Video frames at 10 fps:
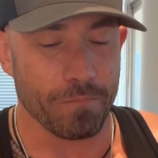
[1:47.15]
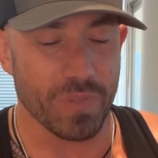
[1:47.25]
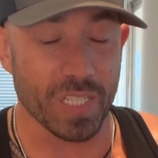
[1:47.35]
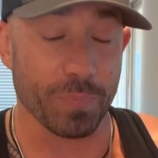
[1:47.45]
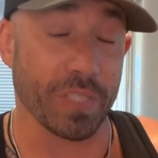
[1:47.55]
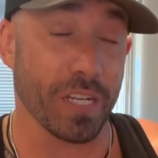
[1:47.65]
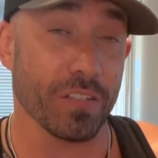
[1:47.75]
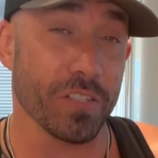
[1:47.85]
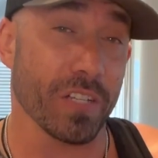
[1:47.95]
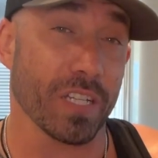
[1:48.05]
this
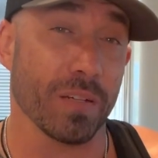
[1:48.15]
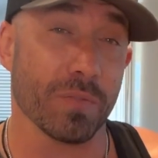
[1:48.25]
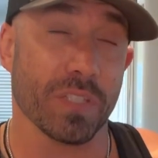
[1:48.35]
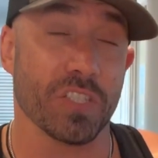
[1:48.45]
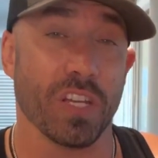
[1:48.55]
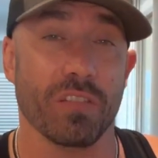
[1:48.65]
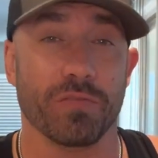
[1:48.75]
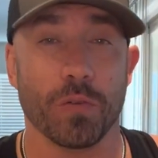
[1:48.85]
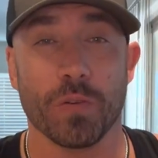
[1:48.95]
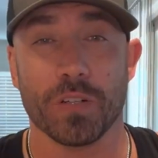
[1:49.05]
particular unit comes with a Gen
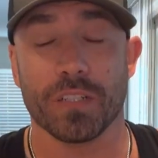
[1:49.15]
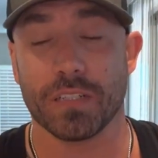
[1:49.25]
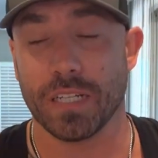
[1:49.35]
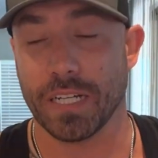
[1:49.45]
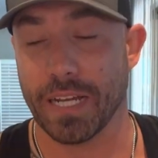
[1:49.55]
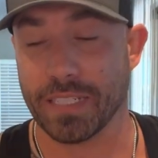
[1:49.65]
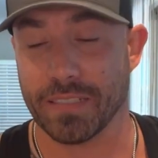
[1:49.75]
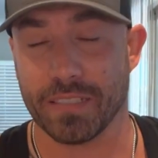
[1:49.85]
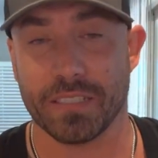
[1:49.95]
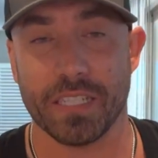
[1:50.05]
4
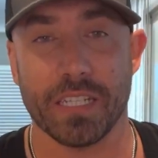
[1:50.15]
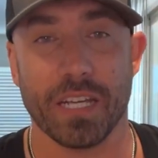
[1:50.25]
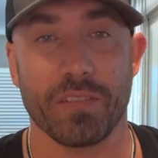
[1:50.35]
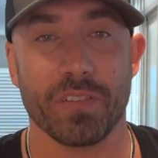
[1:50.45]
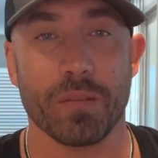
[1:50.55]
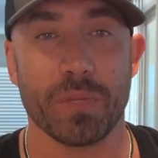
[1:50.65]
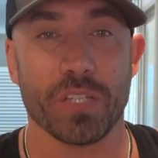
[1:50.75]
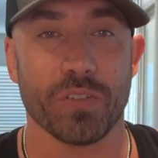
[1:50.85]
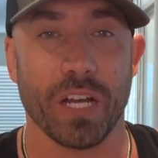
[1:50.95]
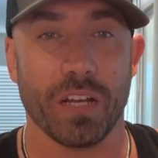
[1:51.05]
SSD
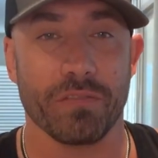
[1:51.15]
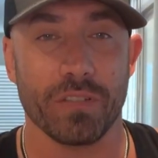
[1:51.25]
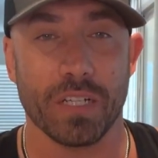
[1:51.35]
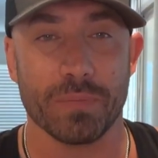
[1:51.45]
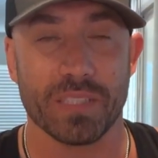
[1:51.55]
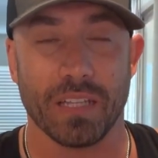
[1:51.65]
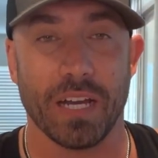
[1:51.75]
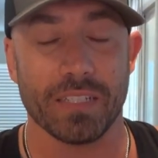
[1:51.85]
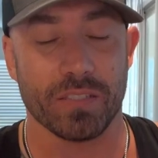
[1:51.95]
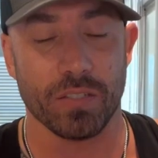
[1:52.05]
NVMe drive
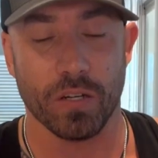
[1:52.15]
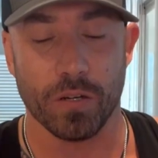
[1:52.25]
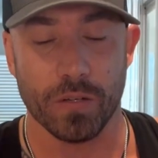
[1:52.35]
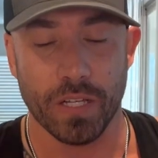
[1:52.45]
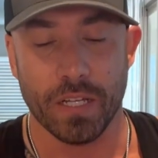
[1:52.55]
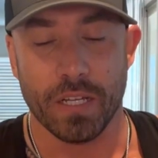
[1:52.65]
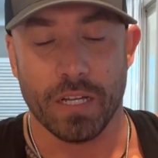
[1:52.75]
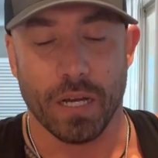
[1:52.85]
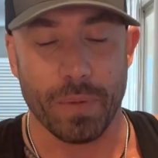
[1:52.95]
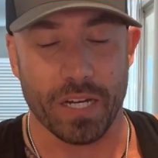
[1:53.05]
slot, so
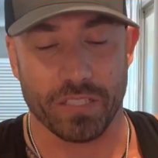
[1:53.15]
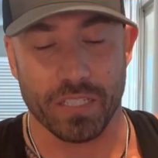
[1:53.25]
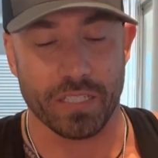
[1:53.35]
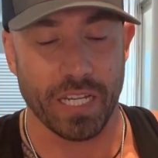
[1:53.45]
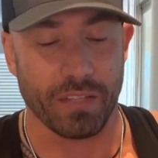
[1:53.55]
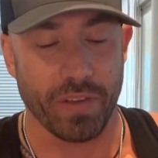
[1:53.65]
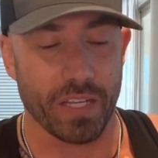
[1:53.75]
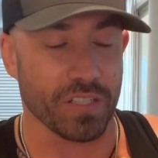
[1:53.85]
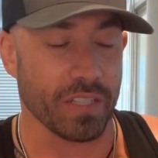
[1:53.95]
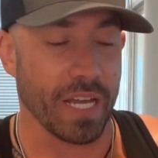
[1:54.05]
I'm actually going to take
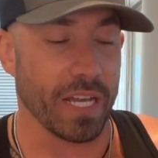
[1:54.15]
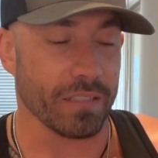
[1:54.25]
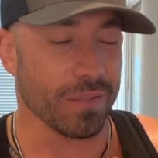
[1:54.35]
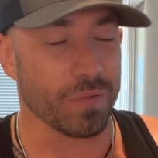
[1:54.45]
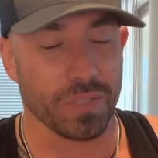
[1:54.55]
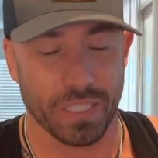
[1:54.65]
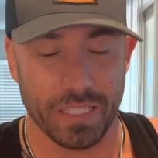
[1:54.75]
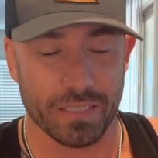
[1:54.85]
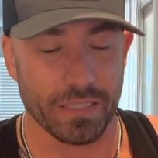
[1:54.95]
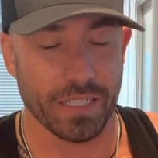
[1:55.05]
advantage of that. Comes with the
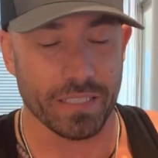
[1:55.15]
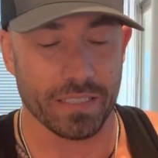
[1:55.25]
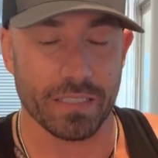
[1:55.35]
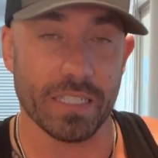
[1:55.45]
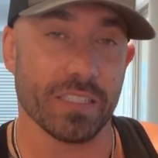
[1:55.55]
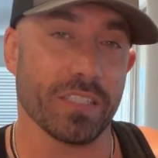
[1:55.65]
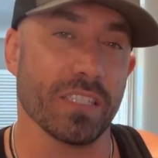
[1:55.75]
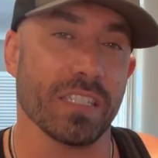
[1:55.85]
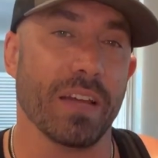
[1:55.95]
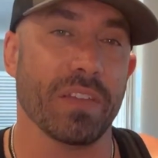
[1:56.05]
heat sinks. It just
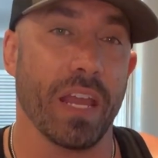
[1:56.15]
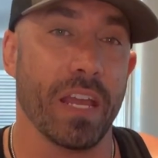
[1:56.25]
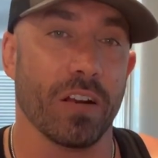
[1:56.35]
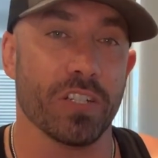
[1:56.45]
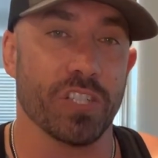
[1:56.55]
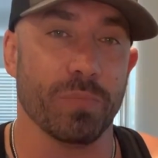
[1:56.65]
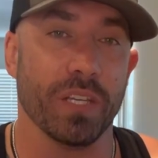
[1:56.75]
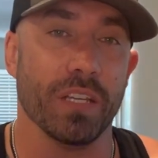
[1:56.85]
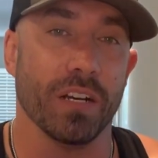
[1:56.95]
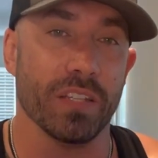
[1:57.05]
doesn't have the
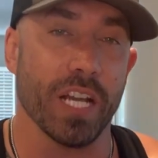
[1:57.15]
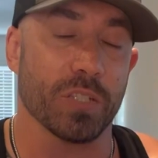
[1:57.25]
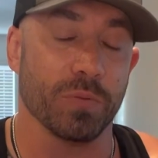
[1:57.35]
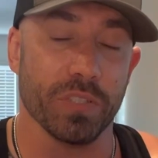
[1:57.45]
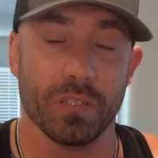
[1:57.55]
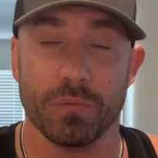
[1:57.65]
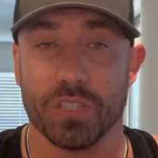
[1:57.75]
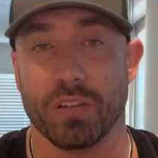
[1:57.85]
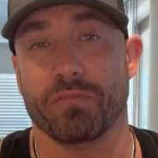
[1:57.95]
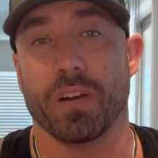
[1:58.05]
Argb on the actual unit,
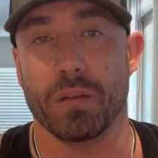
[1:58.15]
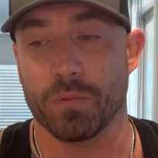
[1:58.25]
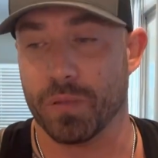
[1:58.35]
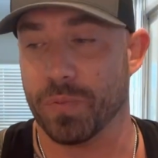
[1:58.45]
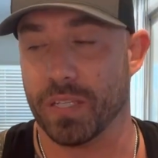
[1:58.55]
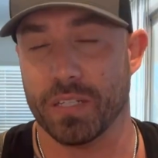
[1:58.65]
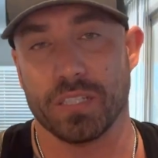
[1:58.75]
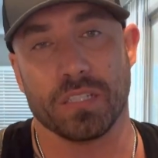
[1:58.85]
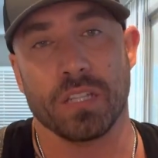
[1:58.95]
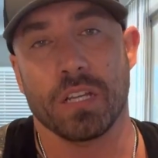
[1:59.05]
which I'm fine with
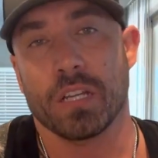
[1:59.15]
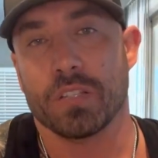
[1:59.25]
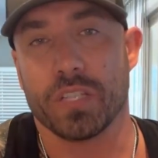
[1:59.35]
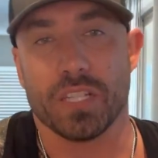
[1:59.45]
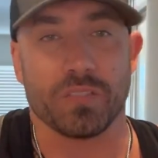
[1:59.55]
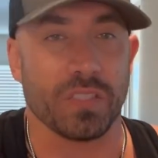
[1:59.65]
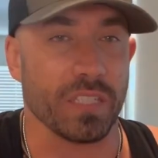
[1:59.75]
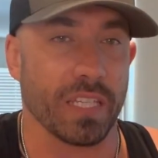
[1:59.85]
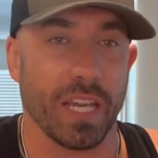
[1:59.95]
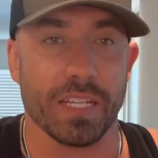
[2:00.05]
because you guys will see
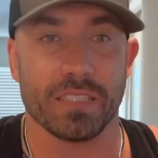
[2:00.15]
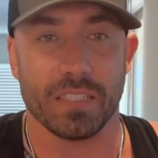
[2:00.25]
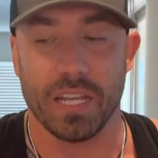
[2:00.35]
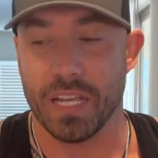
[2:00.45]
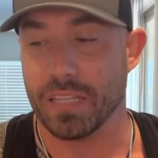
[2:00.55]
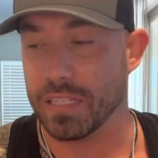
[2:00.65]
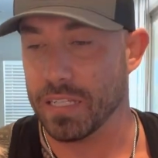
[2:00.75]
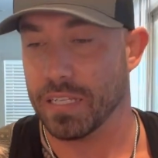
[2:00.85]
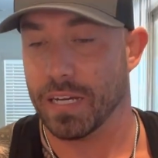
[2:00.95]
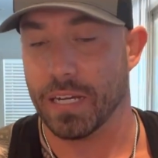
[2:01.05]
the case and
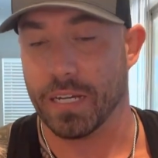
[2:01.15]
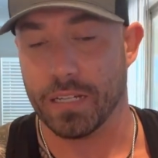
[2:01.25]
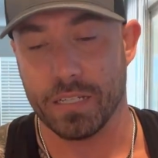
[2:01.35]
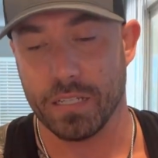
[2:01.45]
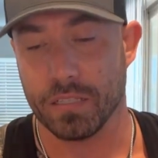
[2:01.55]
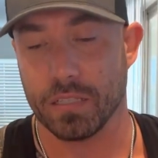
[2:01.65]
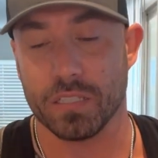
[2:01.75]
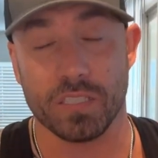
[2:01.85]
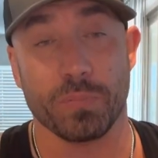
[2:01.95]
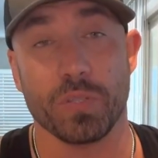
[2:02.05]
the
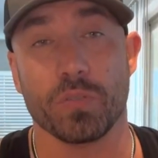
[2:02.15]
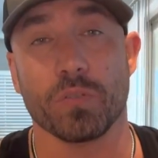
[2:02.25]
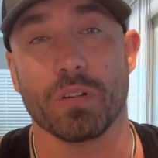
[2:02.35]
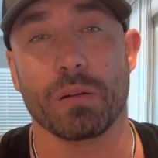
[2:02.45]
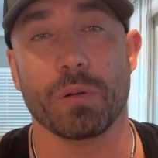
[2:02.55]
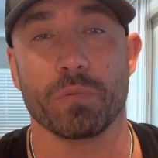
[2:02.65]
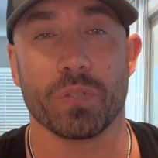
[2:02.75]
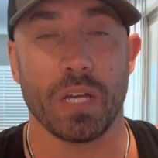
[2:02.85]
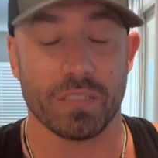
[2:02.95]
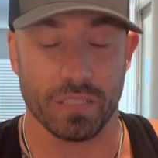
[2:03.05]
CPU cooler I
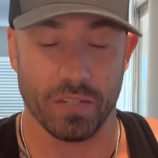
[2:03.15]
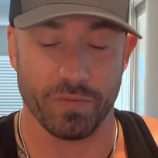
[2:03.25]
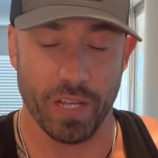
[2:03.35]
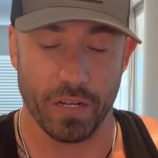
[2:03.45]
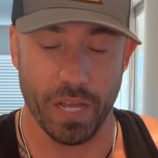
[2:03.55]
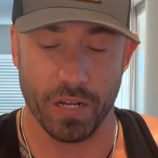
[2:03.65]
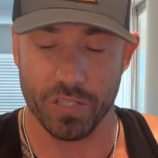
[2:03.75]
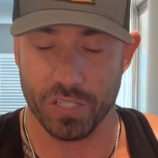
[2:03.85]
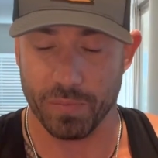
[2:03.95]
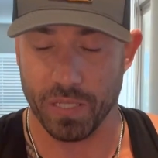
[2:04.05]
with has enough
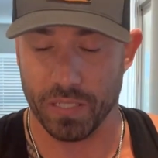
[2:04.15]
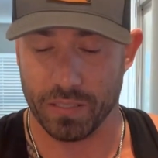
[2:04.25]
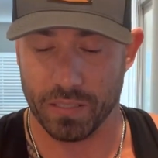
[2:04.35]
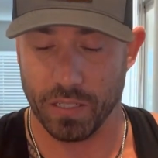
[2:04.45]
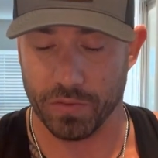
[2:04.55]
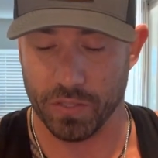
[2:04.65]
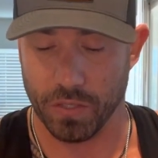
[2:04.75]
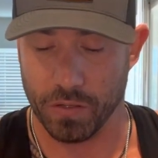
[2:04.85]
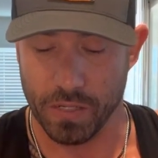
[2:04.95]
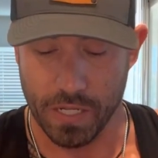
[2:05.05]
Argb itself.
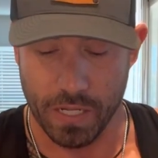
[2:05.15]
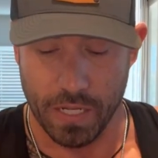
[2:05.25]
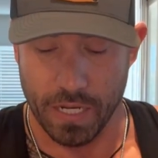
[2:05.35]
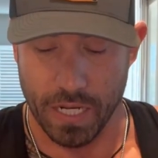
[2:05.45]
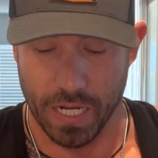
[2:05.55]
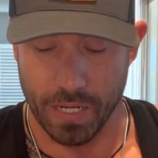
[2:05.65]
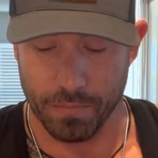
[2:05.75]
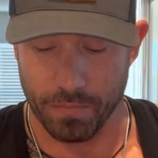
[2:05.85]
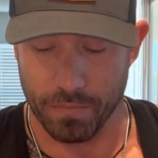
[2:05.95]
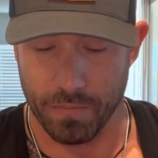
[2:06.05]
So,
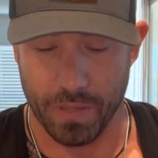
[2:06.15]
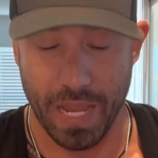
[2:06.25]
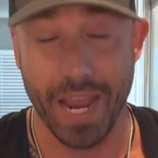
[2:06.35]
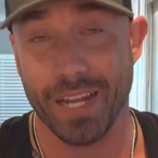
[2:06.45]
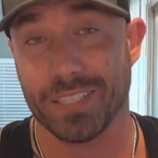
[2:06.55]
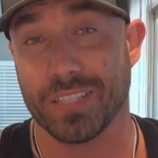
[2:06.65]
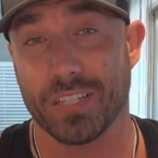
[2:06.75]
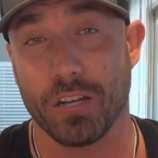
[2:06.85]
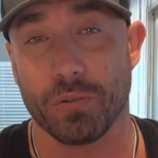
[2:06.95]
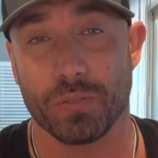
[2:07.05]
and it's
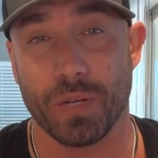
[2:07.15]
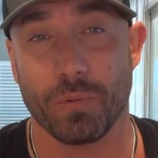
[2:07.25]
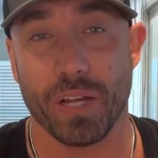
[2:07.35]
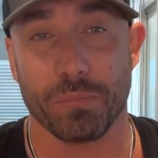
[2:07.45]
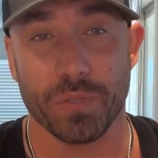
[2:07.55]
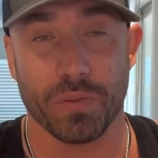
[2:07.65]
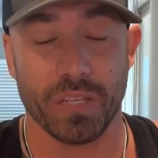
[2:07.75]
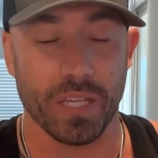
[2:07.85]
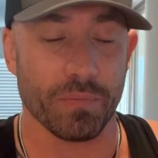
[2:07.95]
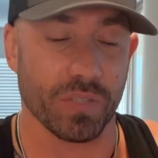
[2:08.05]
going to go with the red, white, and blue
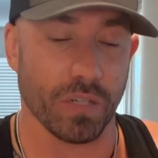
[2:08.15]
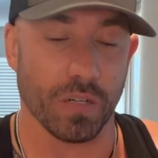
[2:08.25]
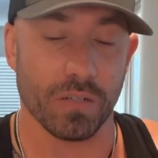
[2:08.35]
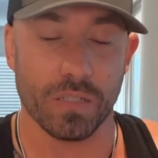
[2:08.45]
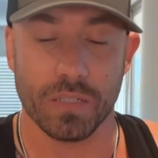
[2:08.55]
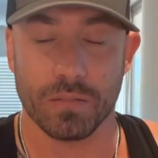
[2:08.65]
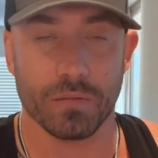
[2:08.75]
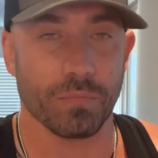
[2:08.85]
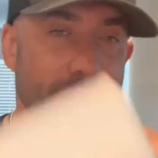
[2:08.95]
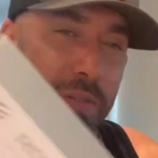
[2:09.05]
theme. So
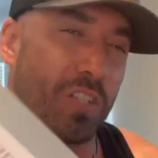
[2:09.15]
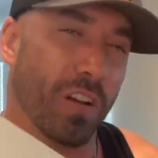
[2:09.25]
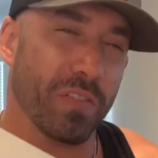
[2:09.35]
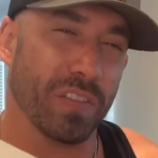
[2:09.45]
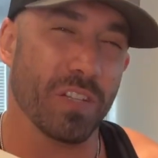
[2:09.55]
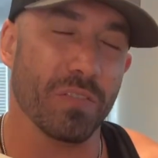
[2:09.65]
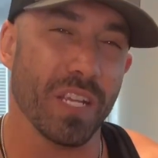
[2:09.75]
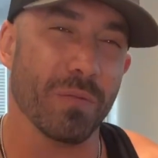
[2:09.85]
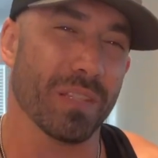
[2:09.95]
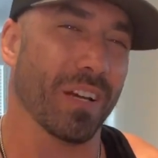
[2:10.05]
pretty much everything you
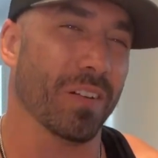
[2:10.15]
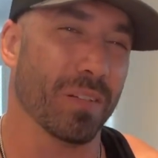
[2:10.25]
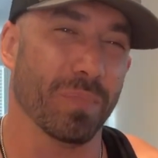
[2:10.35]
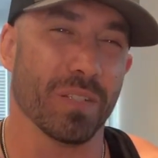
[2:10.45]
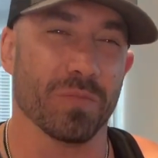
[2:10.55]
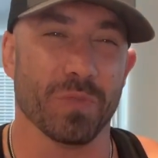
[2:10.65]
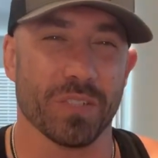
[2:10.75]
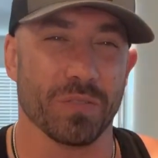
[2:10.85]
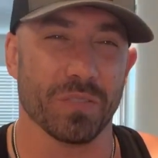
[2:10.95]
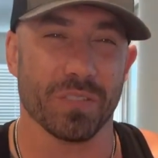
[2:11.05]
need without all the bells and
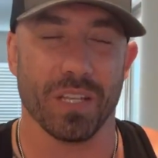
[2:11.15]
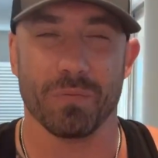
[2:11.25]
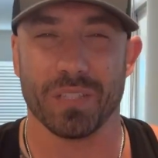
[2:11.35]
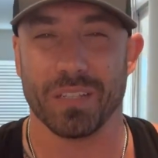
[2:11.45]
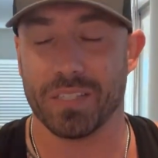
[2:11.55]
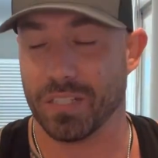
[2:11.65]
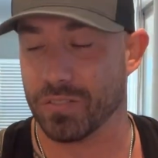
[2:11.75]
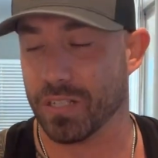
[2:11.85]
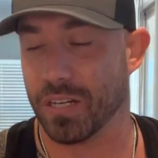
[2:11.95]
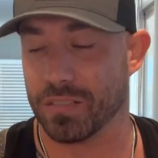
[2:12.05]
whistles and without the
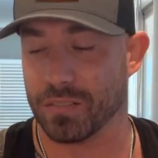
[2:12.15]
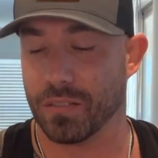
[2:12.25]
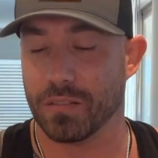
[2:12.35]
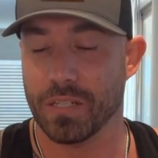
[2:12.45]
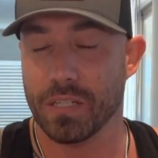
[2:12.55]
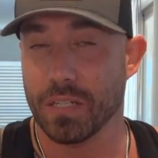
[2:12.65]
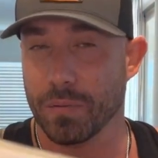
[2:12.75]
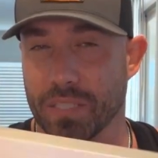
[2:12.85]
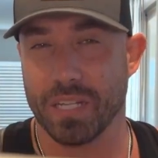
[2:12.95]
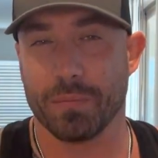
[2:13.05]
extra cost. So
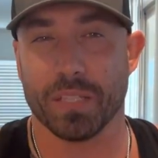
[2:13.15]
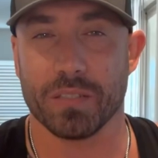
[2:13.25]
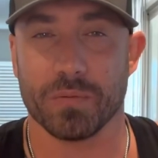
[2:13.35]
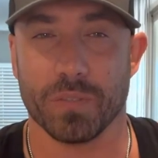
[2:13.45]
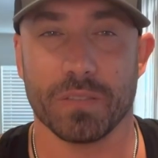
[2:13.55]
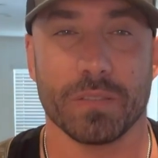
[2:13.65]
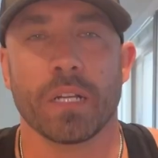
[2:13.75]
I'm excited about this one.